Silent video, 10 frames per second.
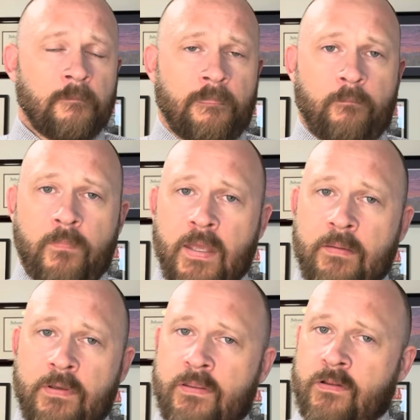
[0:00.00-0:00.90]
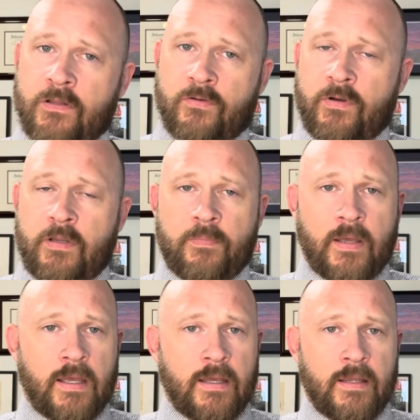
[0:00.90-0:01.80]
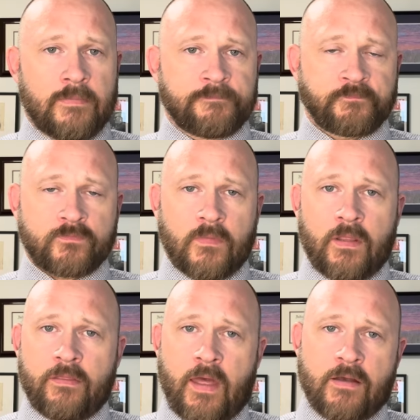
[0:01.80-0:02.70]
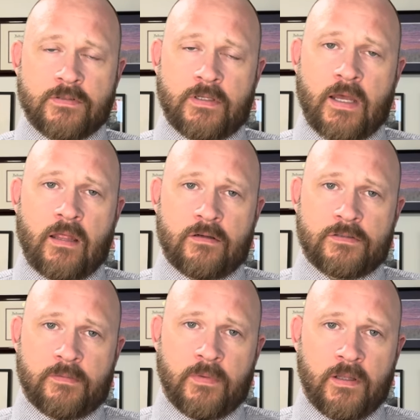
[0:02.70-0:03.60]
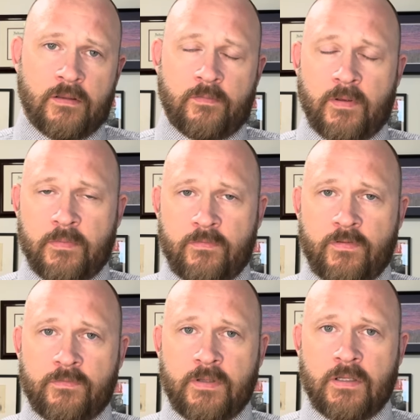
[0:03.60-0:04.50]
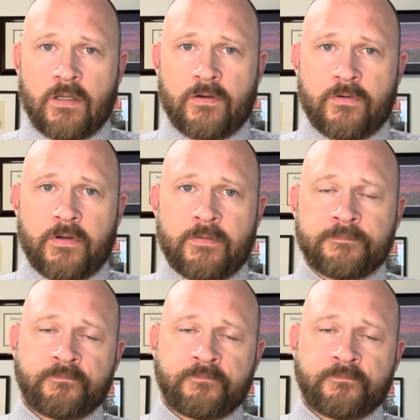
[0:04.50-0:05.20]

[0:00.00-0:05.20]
Maybe they'll agree to pay $1,000 a month, maybe $1,500,